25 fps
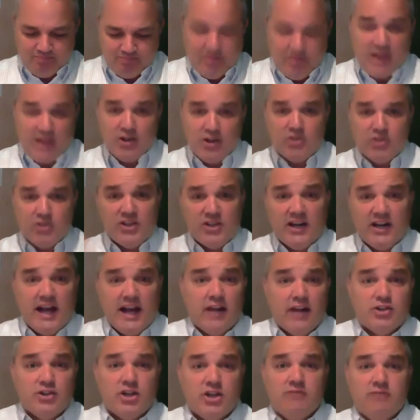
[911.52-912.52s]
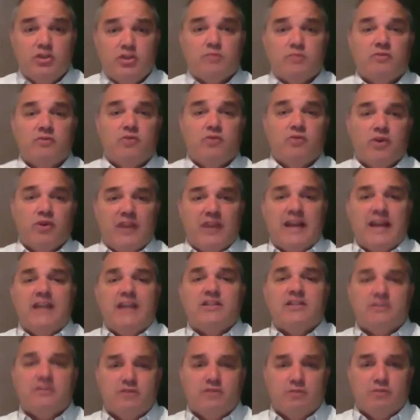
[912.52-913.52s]
Here's an analogy I've used before. The
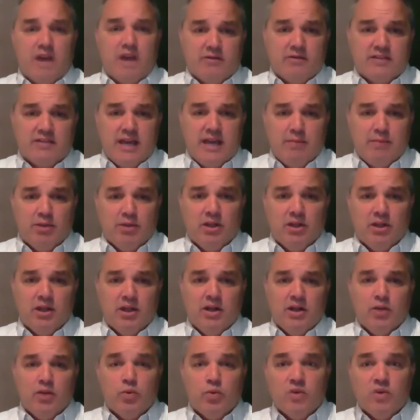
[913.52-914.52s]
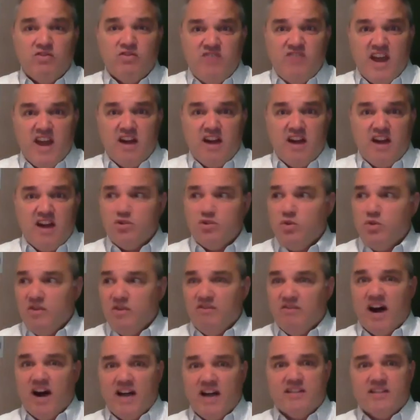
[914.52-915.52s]
Knights of the Round Table were there to
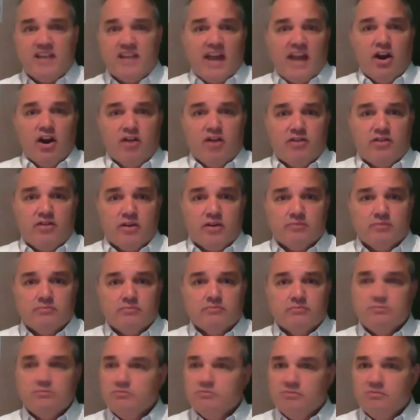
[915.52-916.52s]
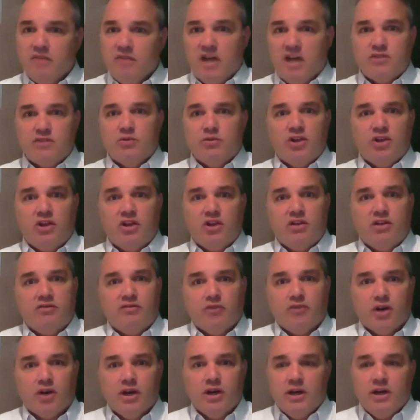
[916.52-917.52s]
advise King Arthur. Well, that's what they're there
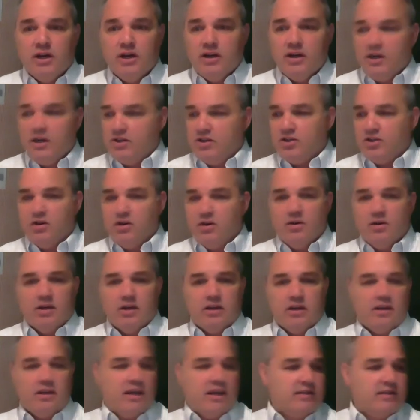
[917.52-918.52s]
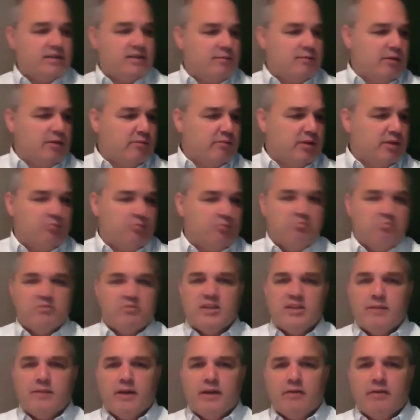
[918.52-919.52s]
for. And so, yeah, you can't see me. I'm in a
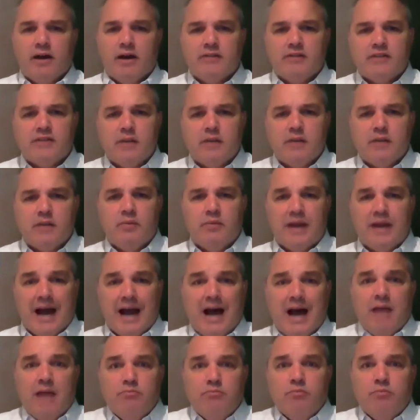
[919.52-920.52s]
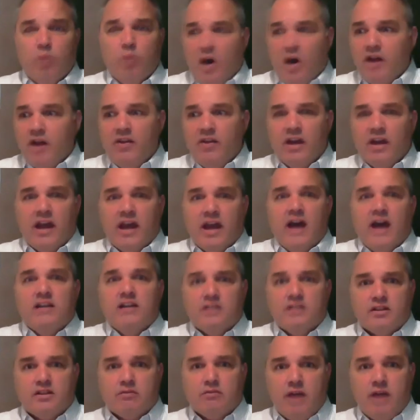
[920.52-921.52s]
semi-round table, but I'm one of the guys
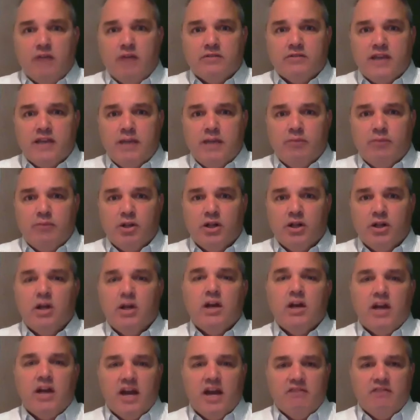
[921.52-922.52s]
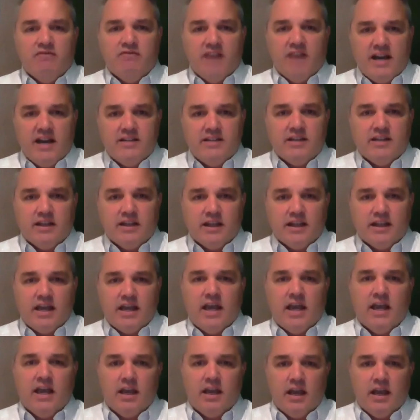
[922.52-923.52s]
at the round table advising the
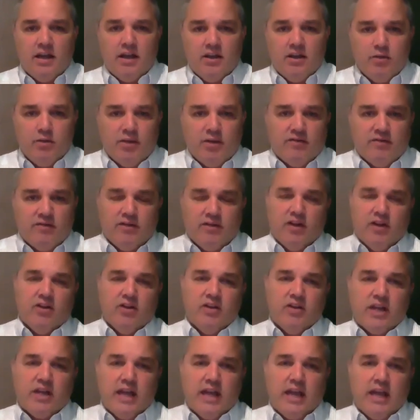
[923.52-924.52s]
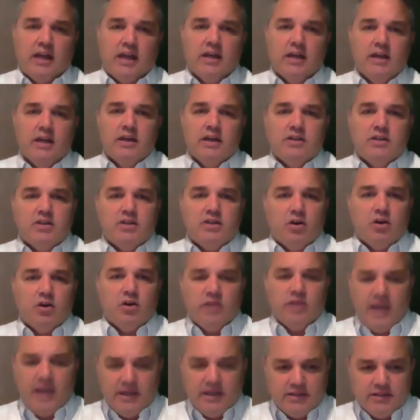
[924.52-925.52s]
king, and you, my friend, are the king. So
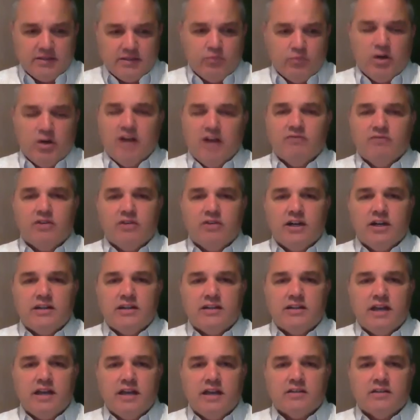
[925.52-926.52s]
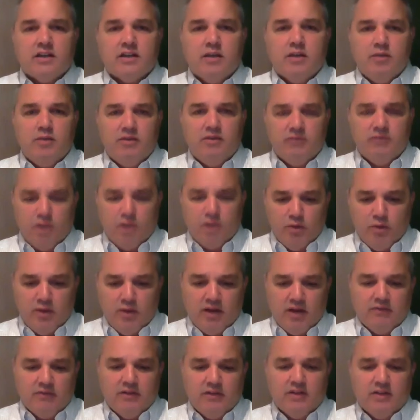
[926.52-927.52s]
yes, whatever I say is going to be for your
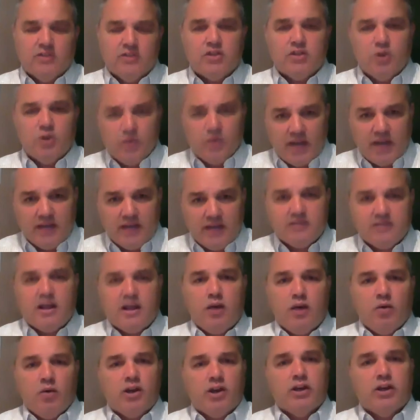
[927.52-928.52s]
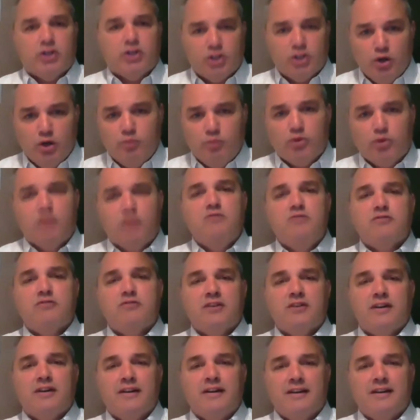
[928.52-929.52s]
benefit. And so yes, I want you to show proof
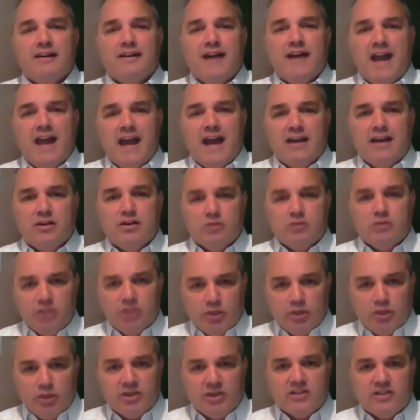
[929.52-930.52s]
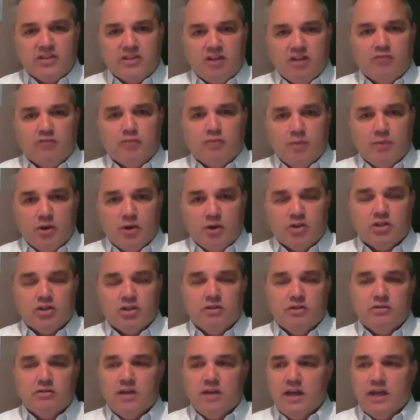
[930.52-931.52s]
and do a little bit of
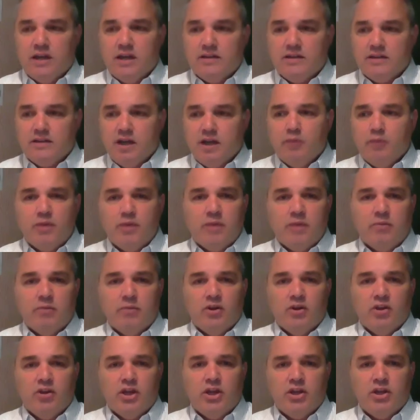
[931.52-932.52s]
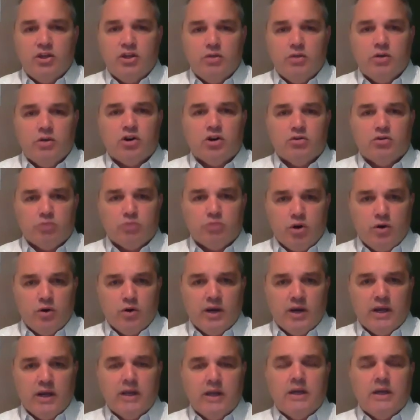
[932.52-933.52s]
self-promotion and tell people that you are growing